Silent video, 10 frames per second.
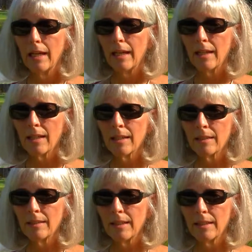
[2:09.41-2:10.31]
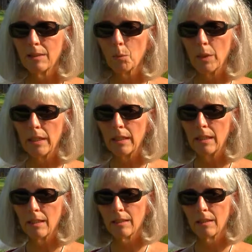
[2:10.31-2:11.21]
And
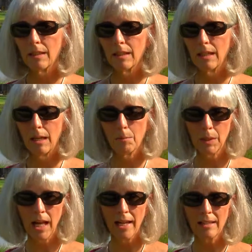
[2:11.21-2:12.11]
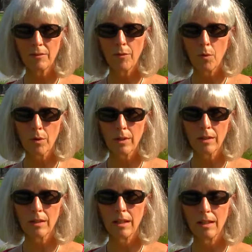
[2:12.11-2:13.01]
we applied
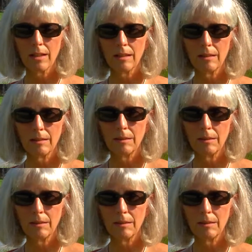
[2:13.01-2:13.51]
for uh,